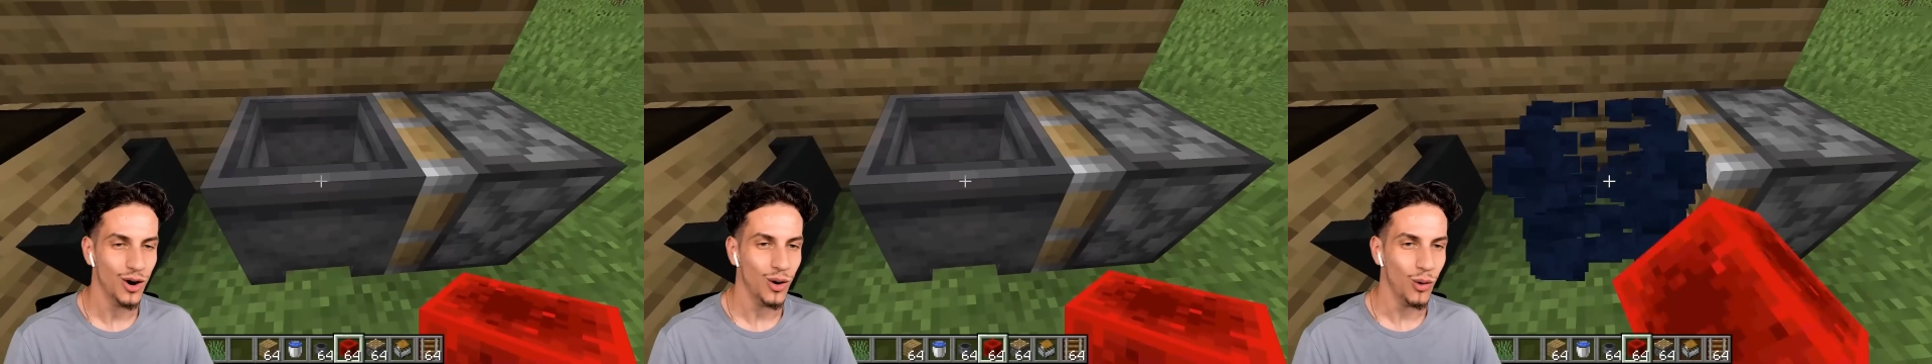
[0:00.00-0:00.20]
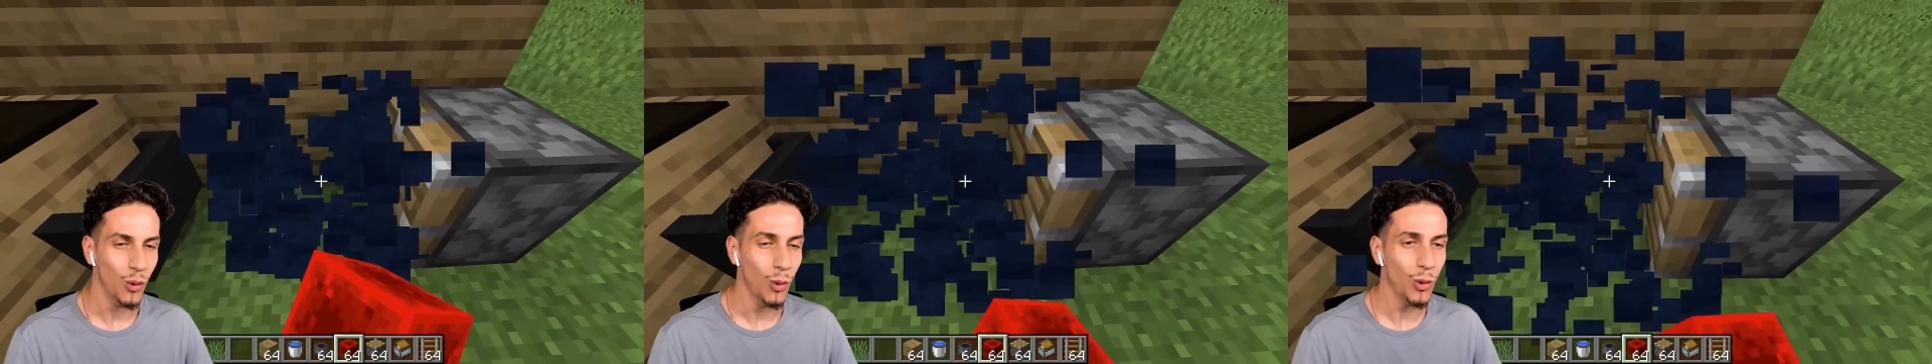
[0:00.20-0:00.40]

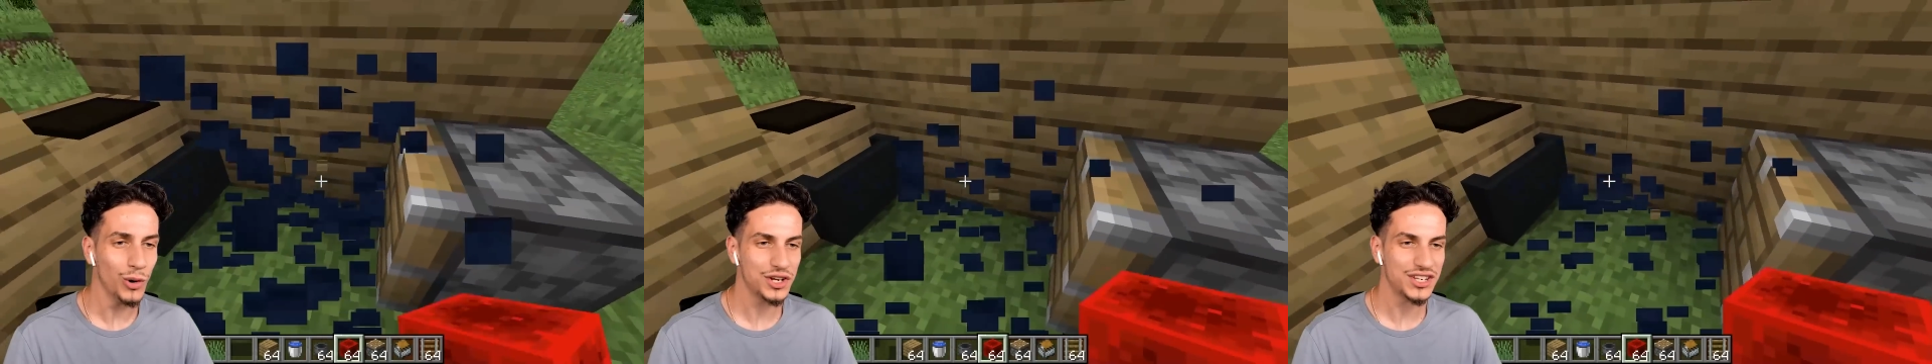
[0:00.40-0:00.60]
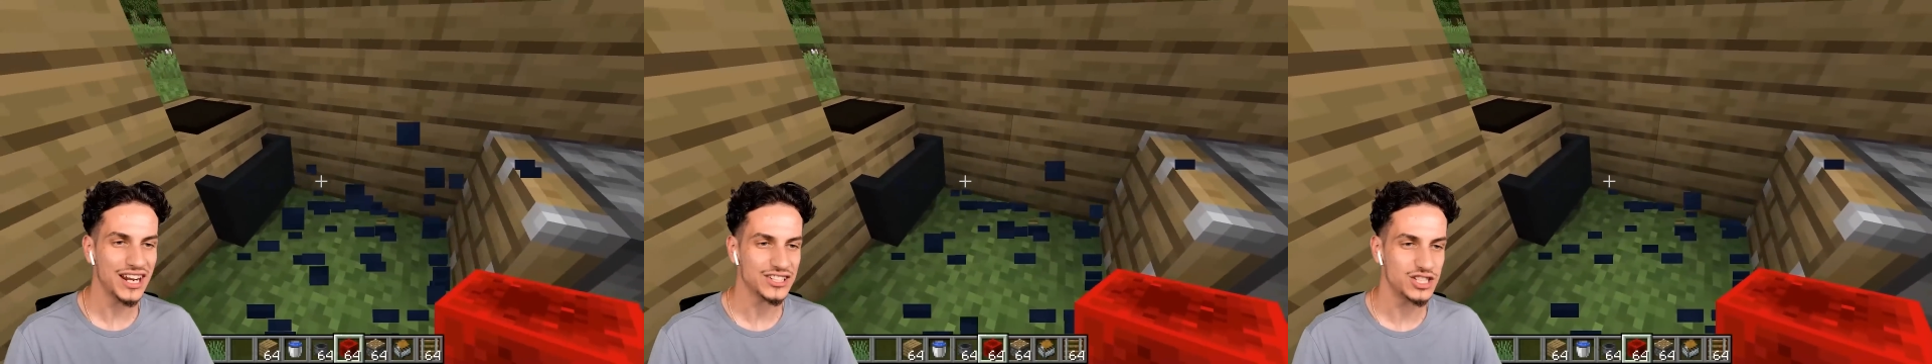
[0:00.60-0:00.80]
or you
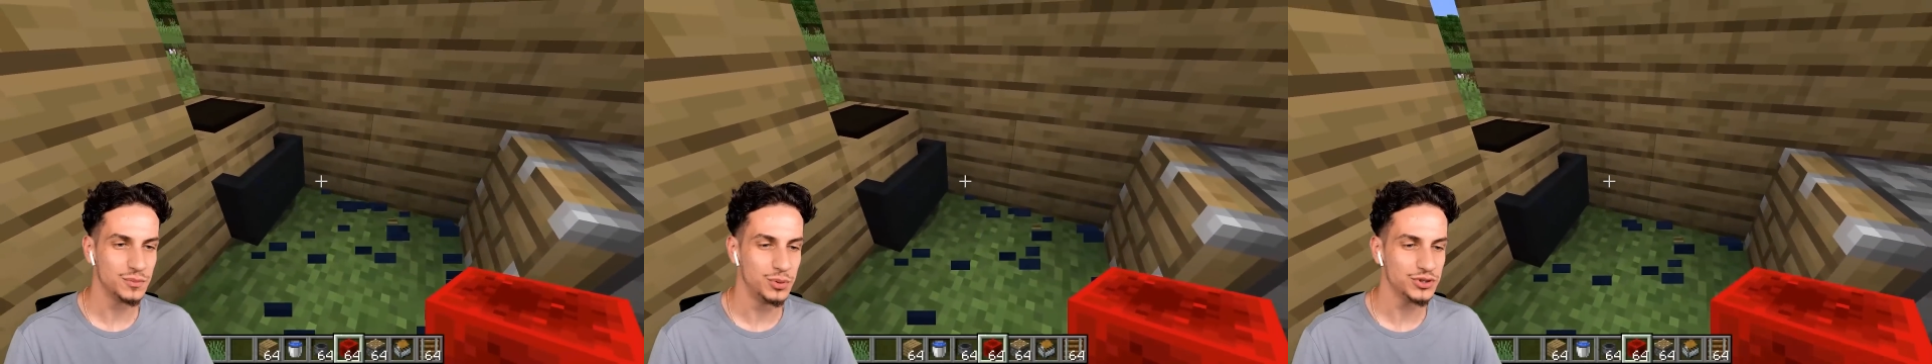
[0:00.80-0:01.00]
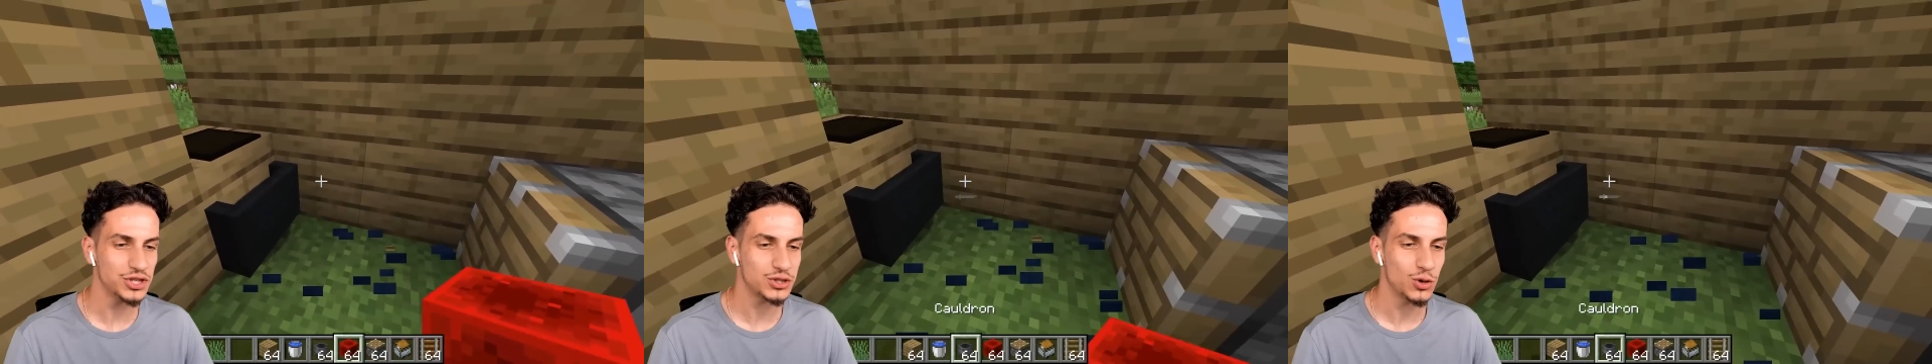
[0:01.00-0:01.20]
can actually
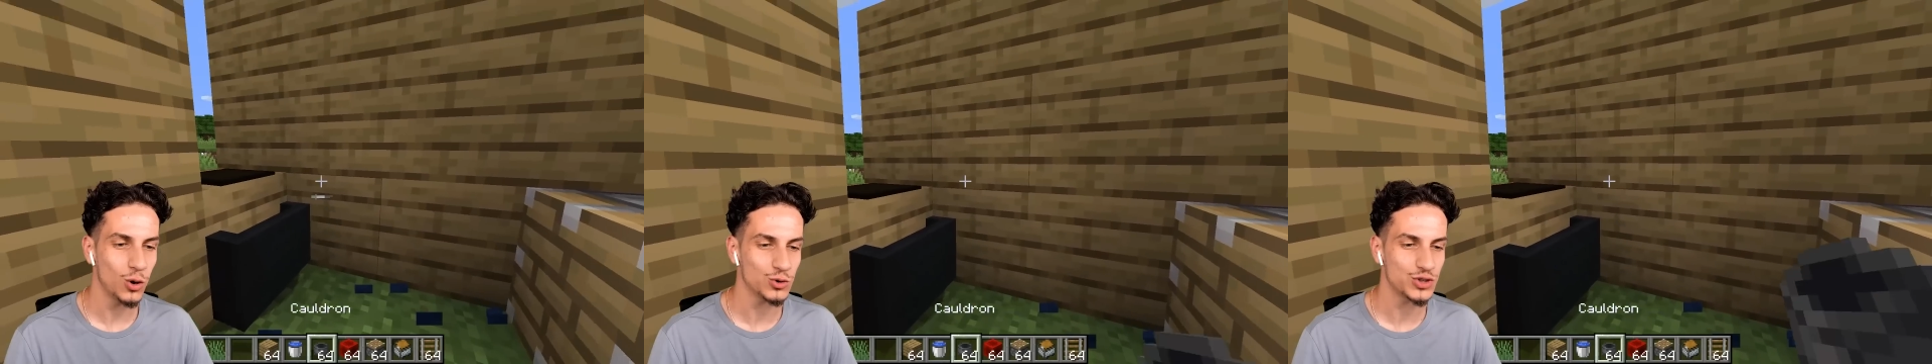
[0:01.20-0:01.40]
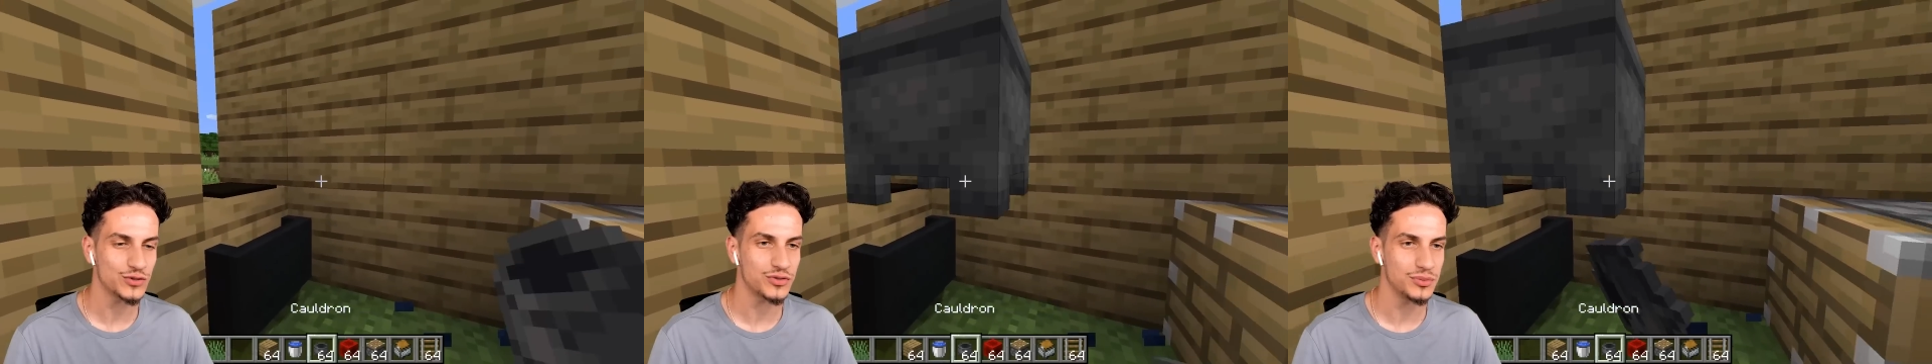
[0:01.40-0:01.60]
put the
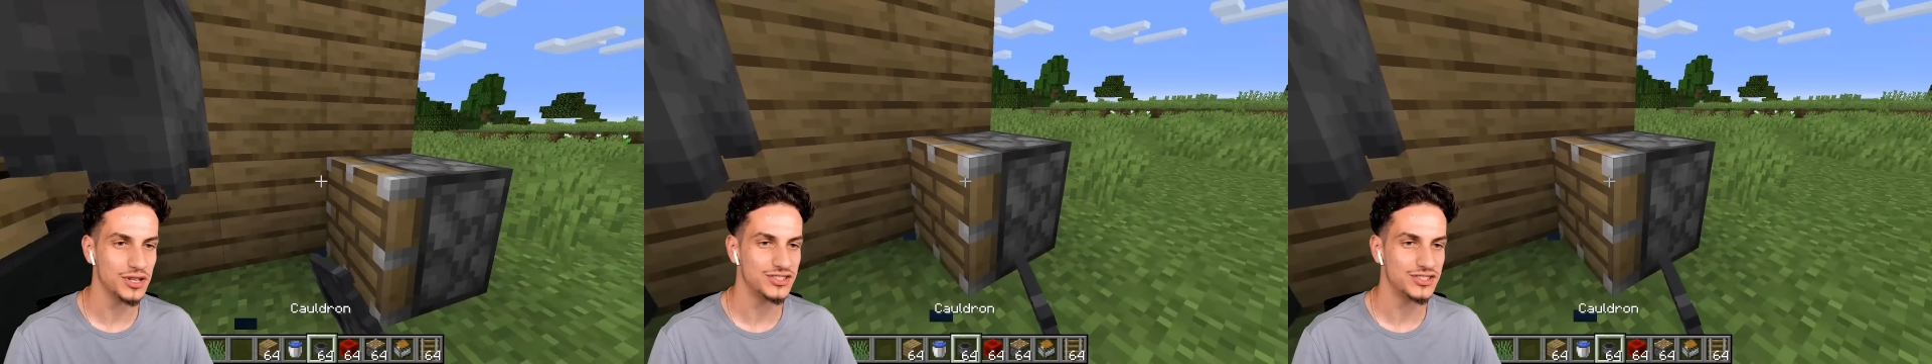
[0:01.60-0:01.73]
cauldron from the